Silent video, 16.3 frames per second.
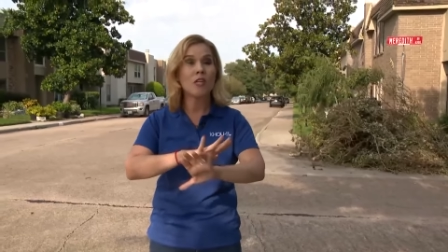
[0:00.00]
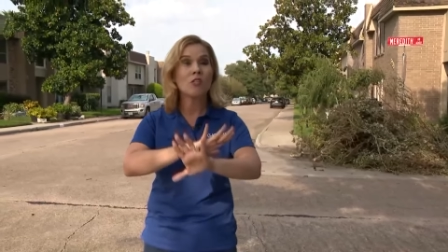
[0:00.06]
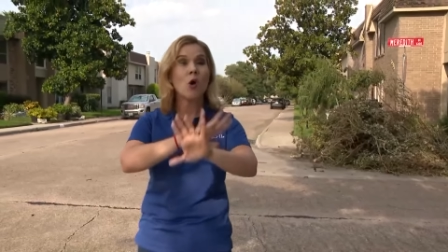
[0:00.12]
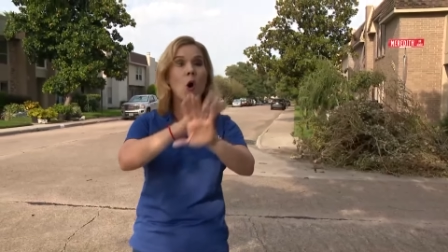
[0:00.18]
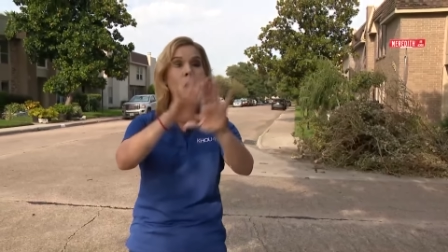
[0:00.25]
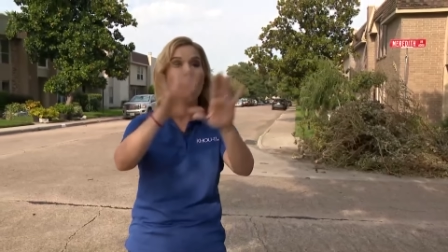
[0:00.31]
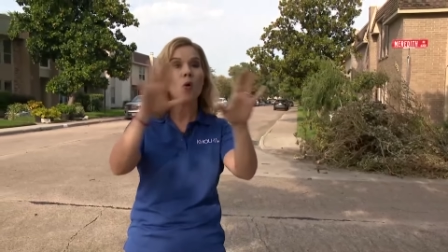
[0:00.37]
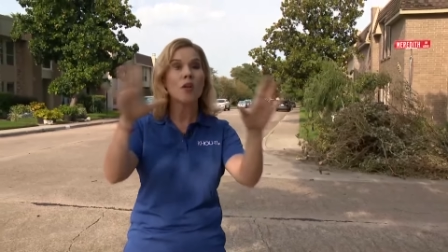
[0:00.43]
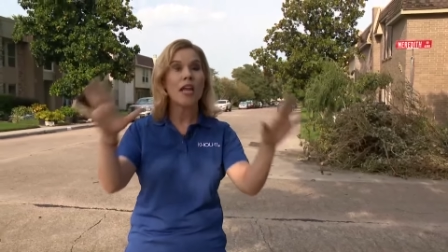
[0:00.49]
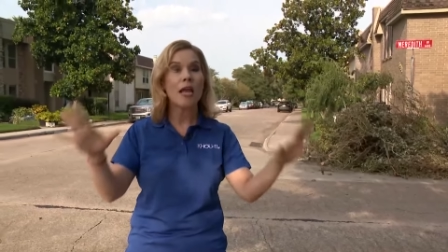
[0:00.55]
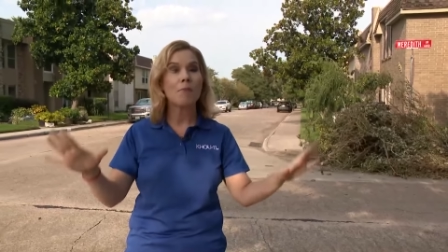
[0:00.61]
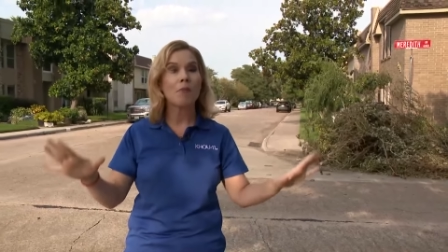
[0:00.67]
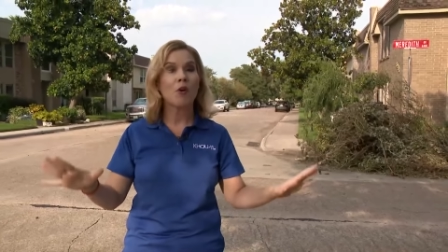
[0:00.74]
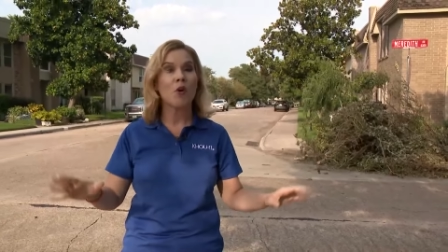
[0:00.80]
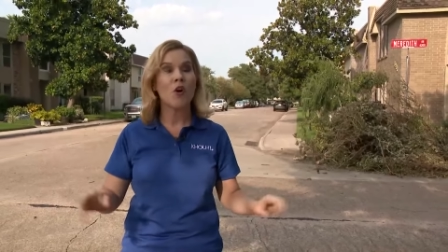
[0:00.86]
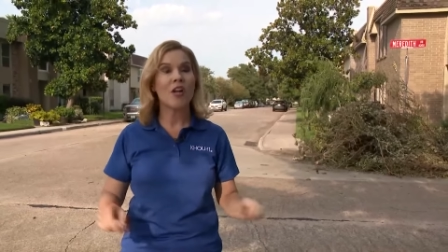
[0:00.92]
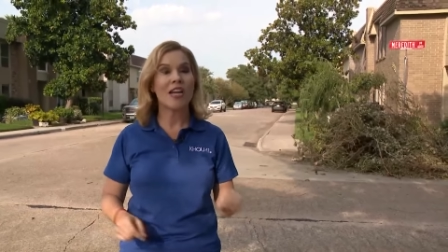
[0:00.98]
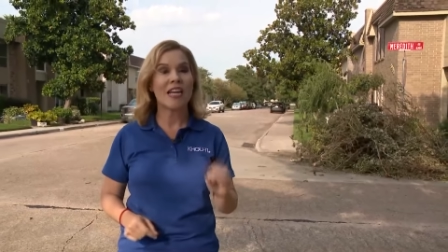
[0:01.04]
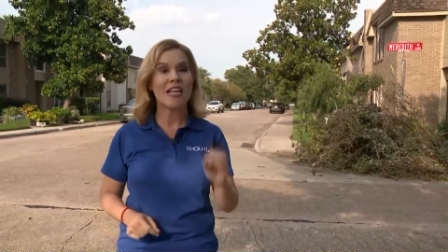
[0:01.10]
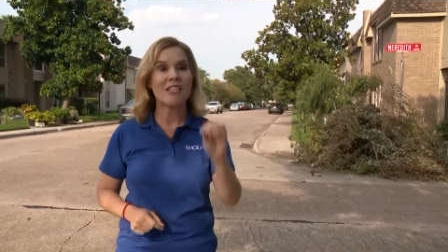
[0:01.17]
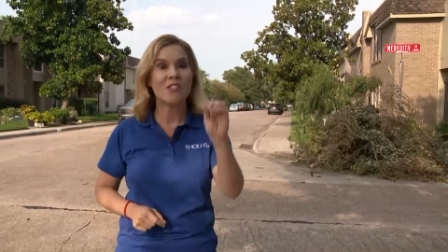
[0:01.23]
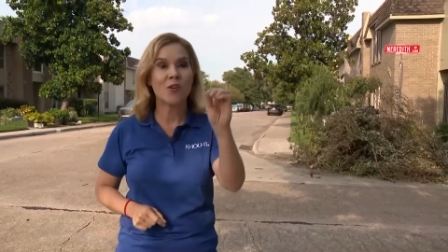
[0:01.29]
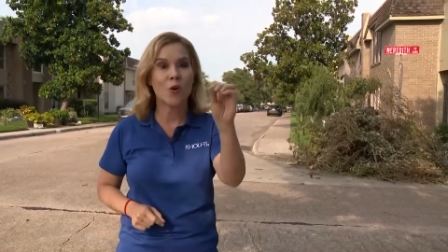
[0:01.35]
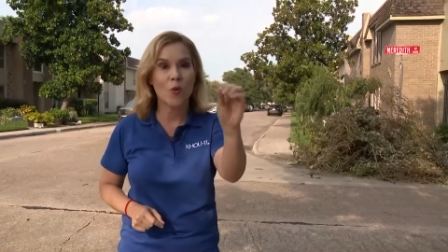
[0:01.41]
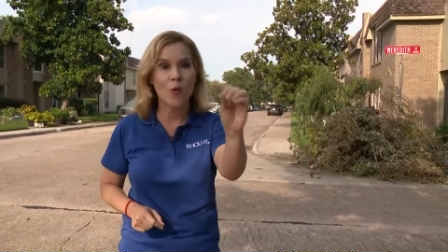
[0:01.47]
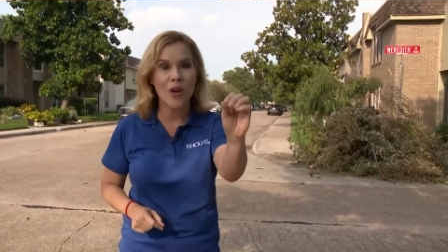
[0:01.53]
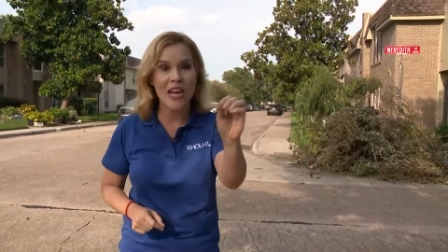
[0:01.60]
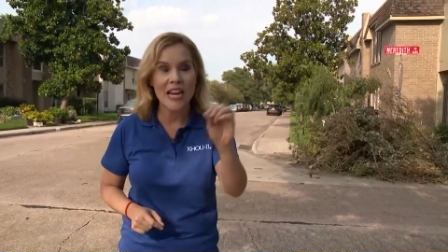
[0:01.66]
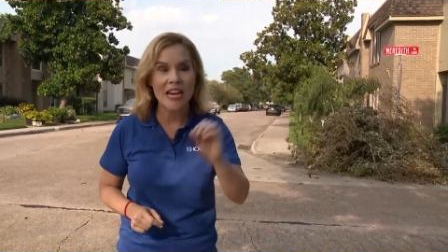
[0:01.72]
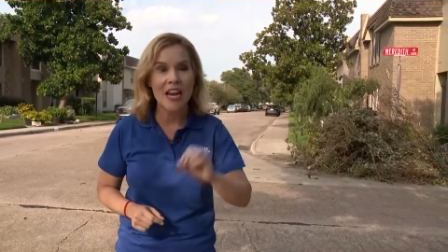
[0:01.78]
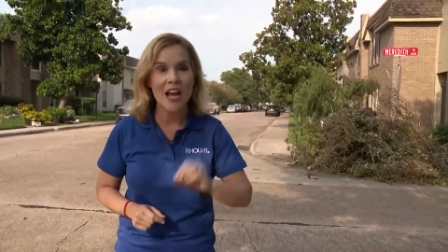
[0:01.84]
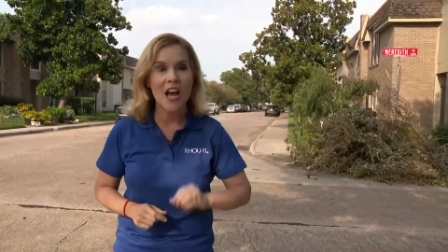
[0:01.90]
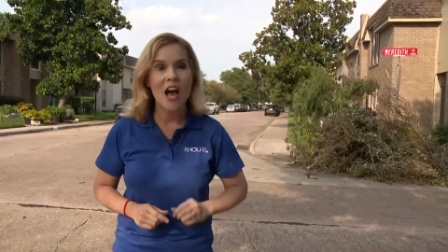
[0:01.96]
this whole neighborhood is
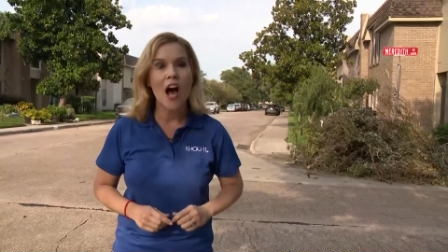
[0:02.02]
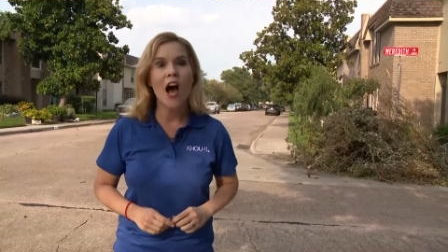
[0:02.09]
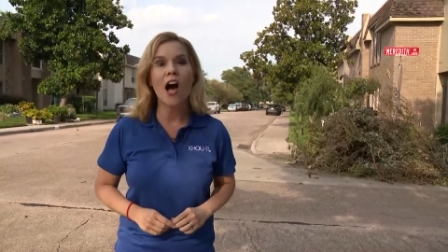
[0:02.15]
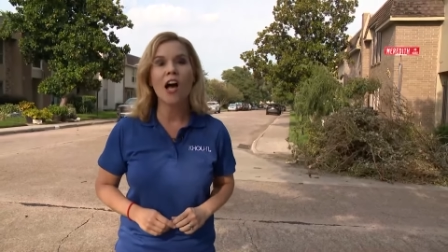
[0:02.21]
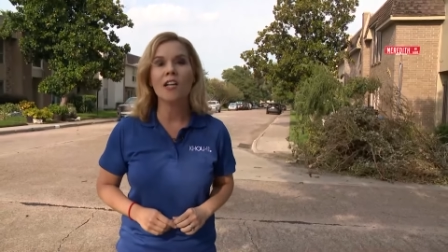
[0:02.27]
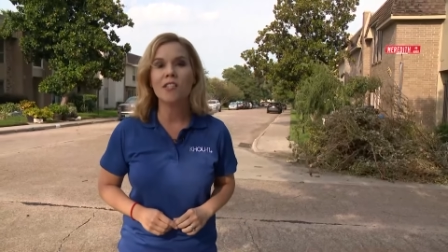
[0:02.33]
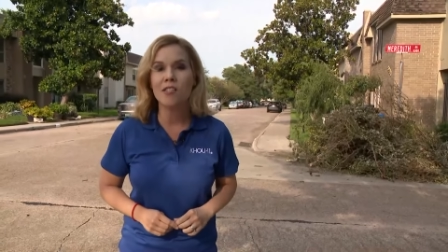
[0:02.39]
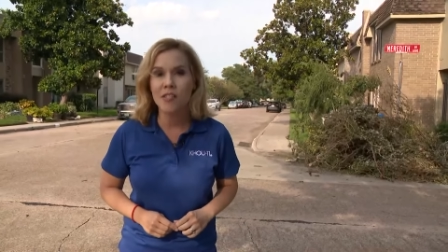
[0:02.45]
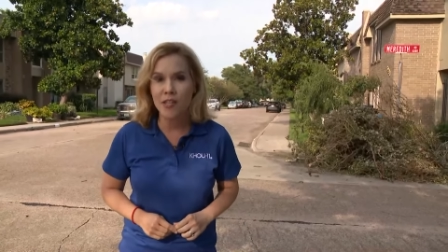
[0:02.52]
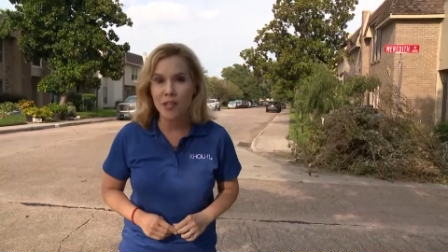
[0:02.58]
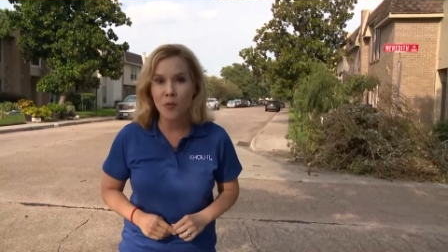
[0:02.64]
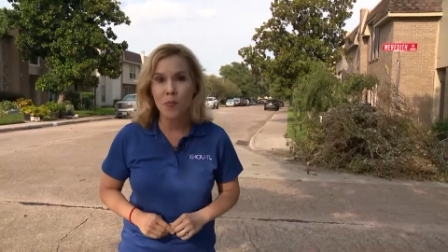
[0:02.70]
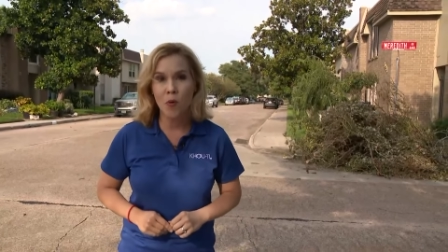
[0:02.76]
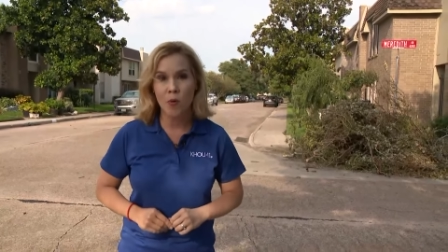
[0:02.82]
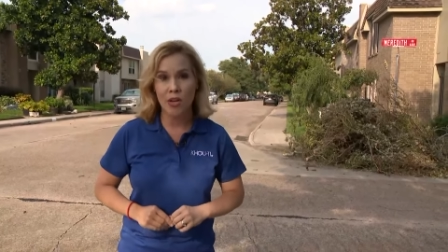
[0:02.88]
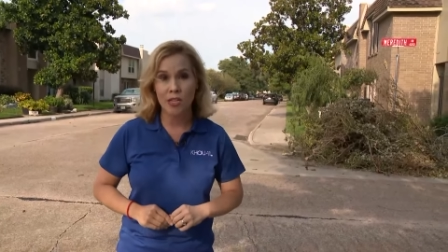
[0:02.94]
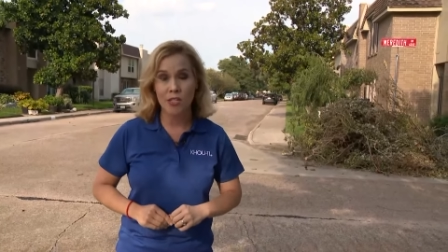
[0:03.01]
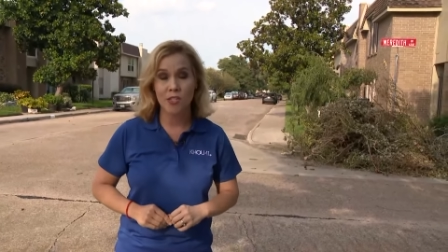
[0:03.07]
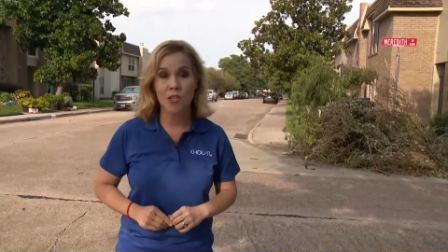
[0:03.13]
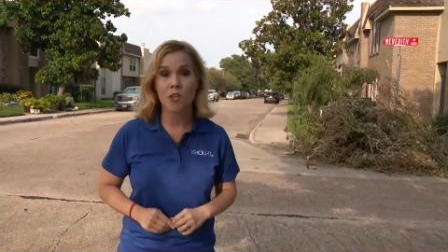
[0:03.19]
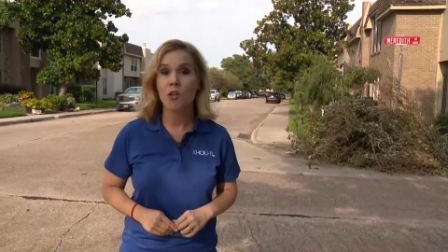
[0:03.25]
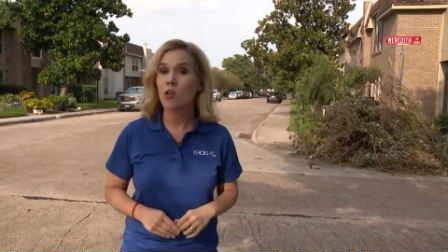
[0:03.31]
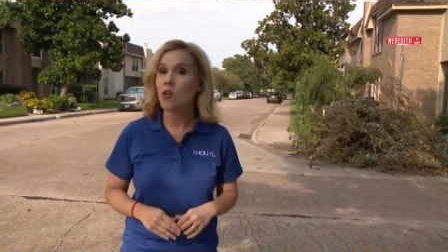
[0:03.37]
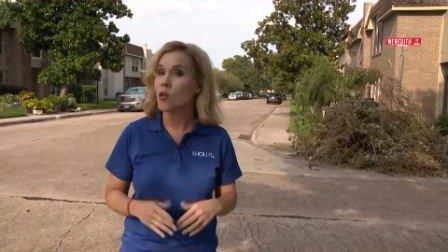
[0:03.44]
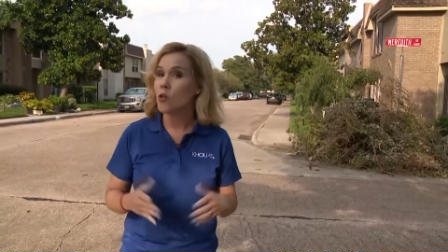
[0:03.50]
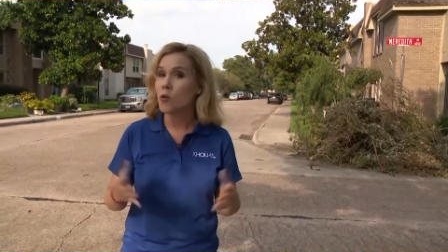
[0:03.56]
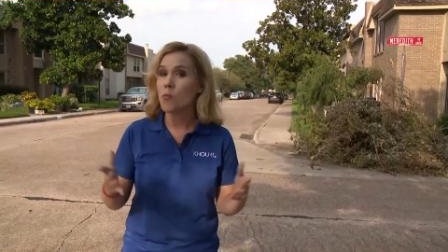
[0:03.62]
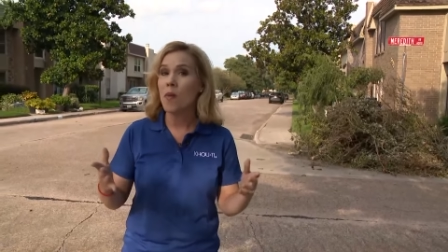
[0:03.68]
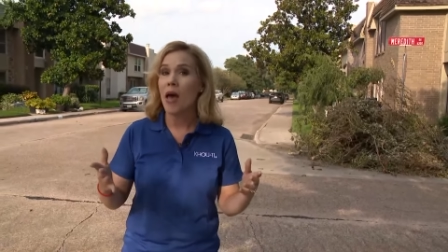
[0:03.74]
green on Centerpoint's new